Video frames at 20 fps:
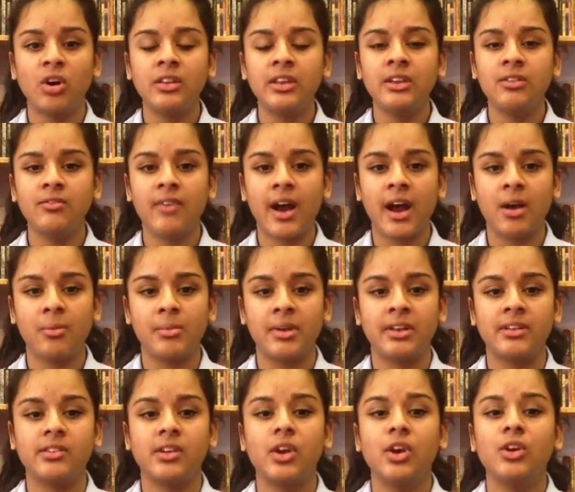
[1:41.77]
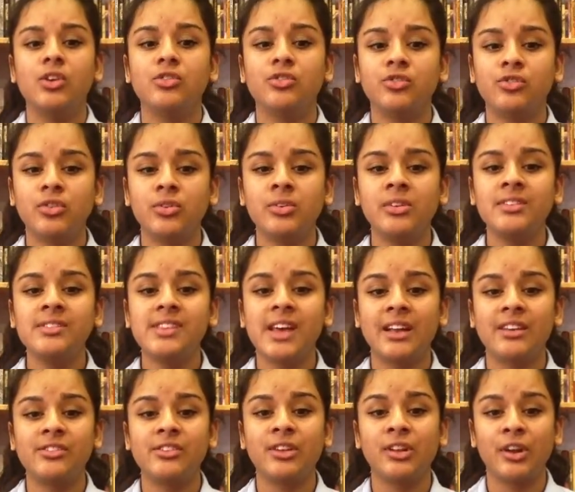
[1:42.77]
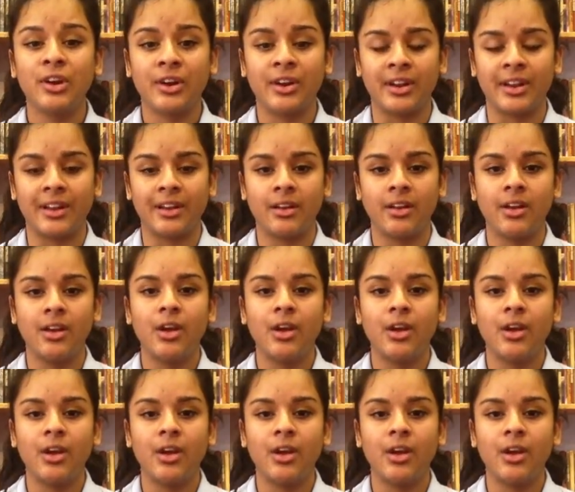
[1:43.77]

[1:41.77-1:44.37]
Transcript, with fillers: the environment students had to learn in,